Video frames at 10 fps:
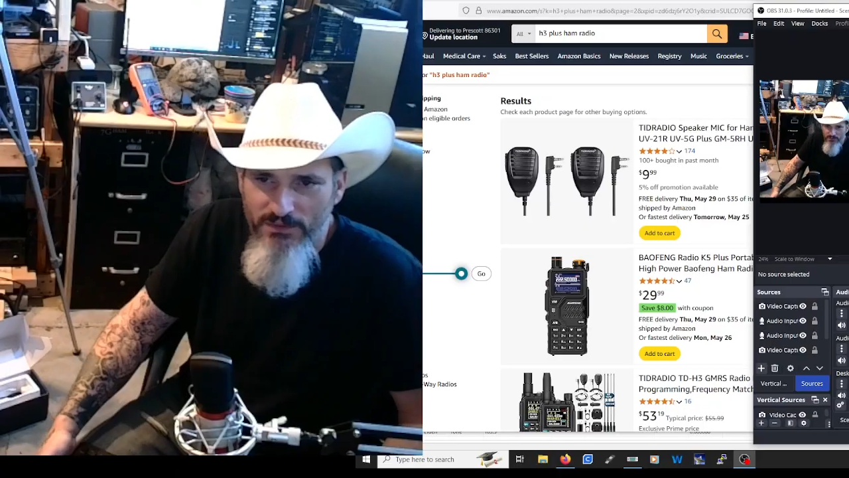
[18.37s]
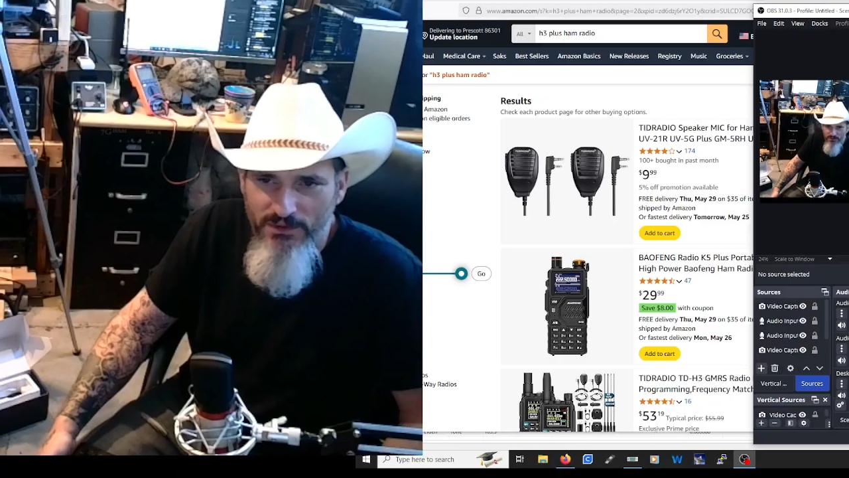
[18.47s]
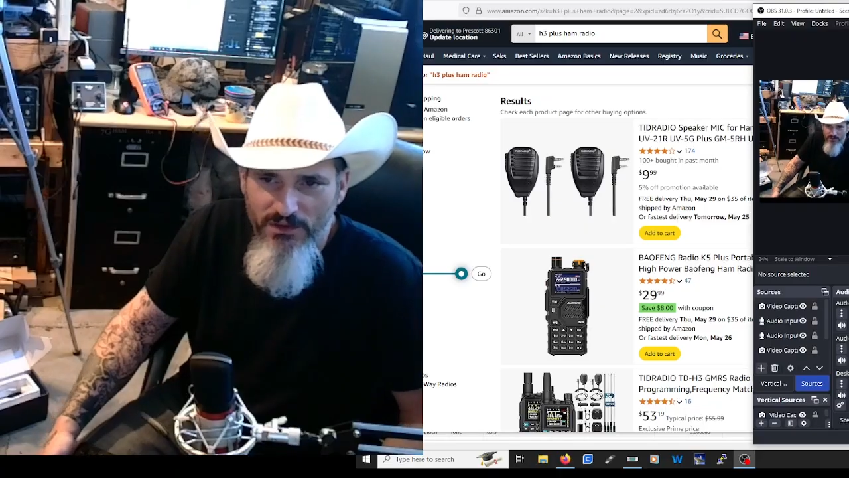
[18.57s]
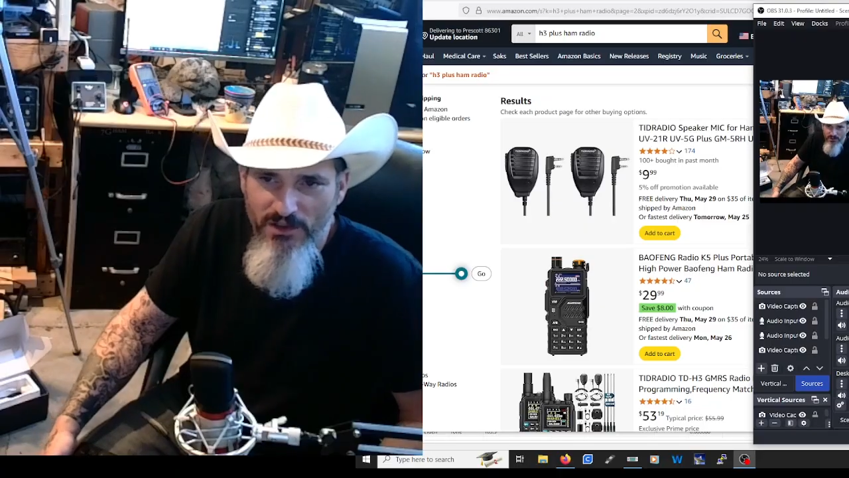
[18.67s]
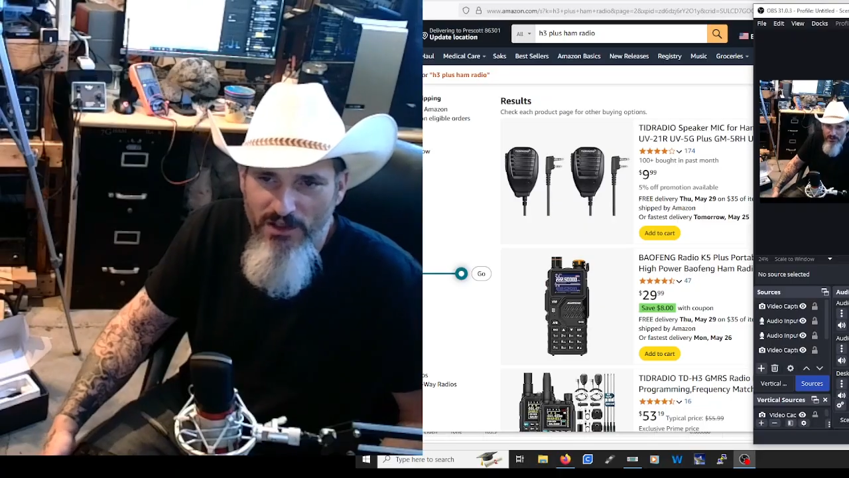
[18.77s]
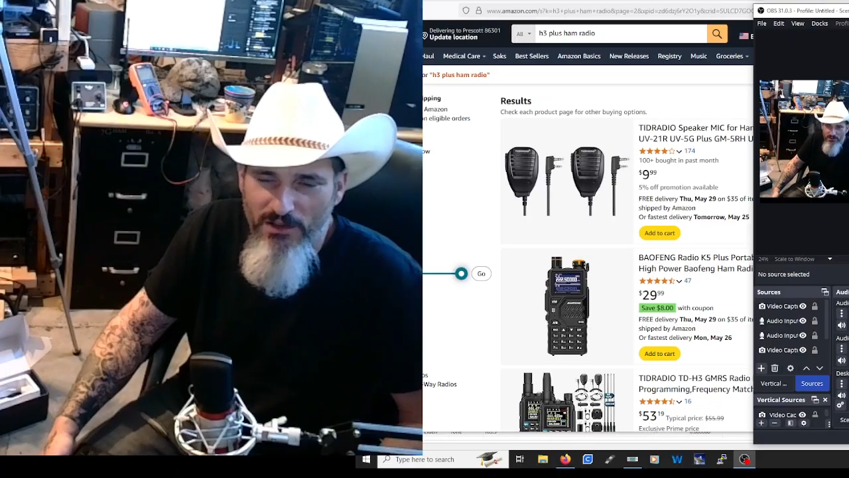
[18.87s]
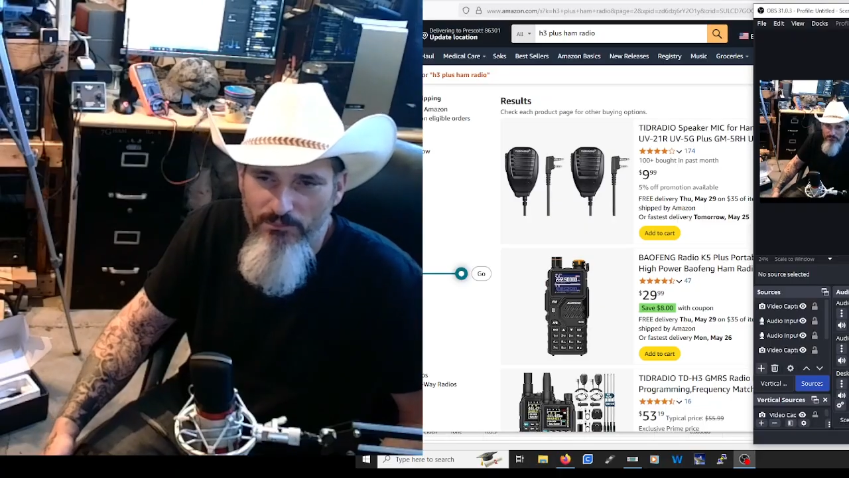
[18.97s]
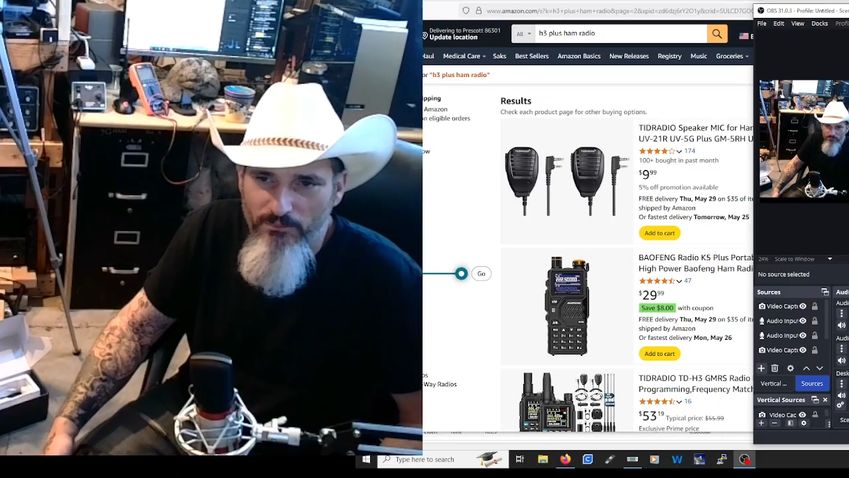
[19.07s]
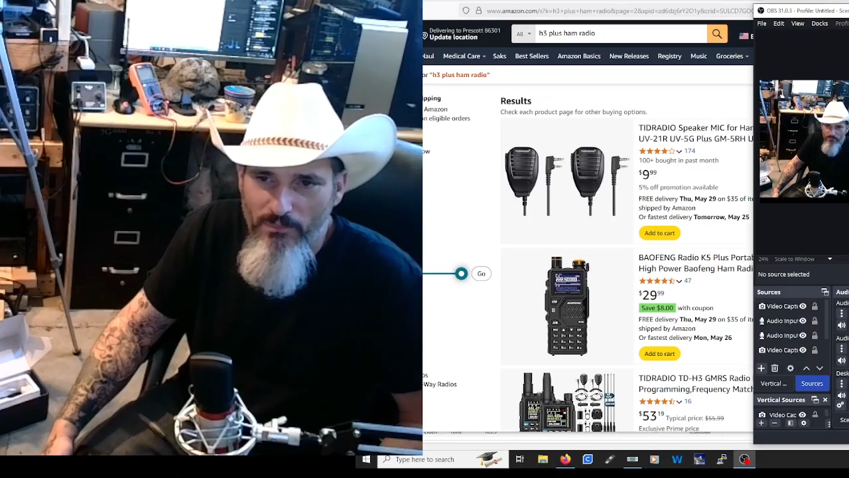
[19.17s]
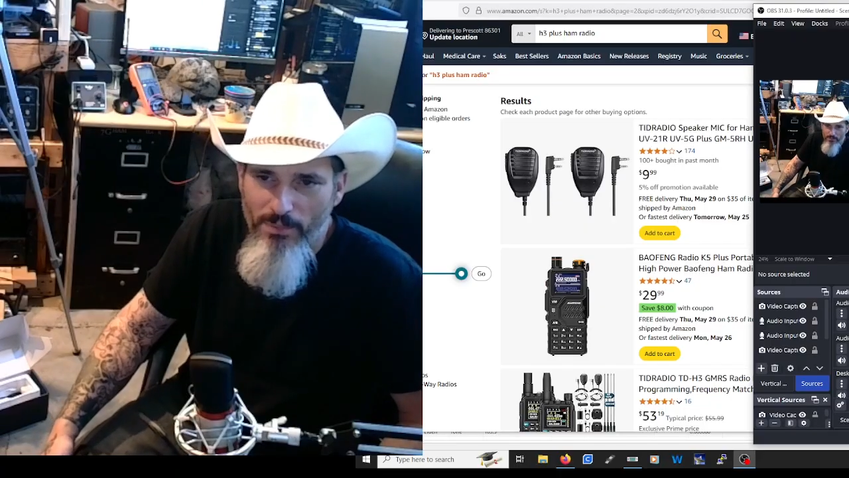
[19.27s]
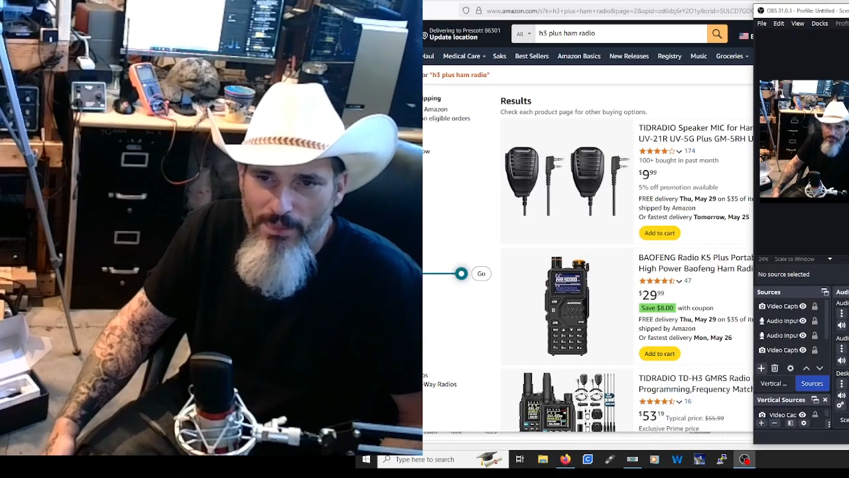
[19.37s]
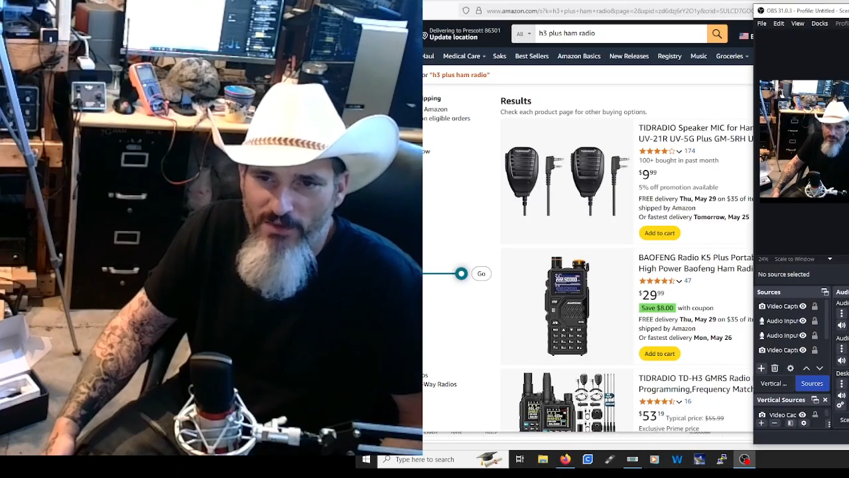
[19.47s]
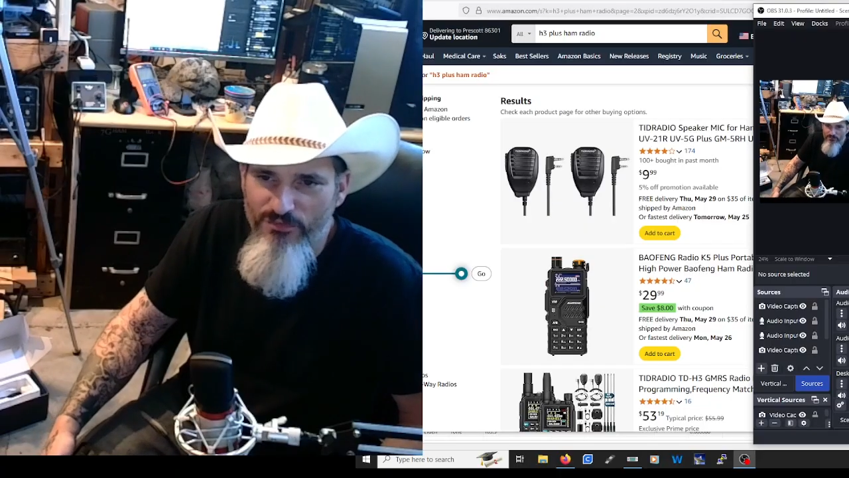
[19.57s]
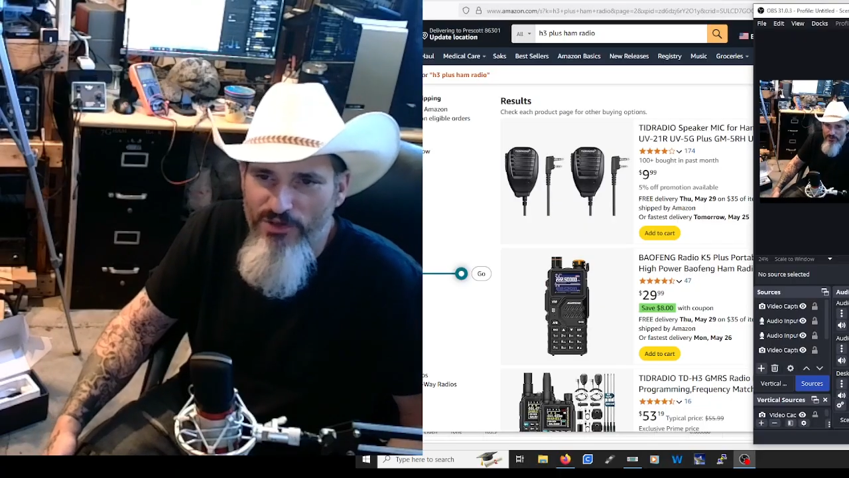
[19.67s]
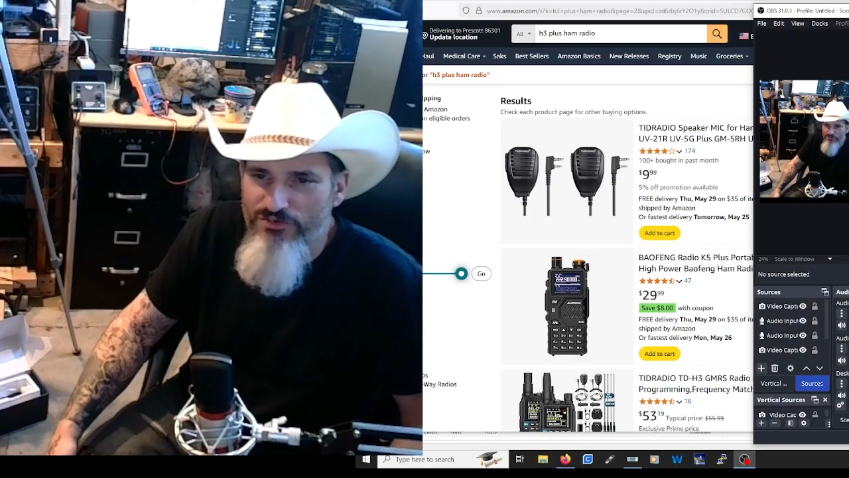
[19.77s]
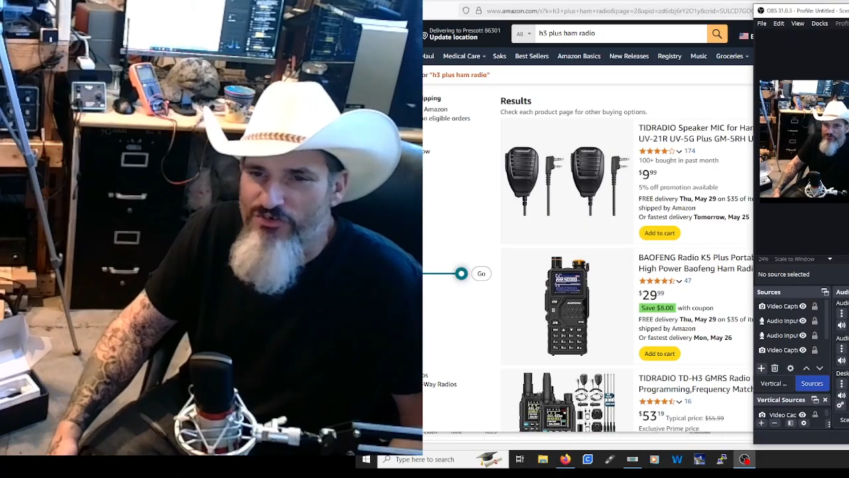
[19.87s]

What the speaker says: As much as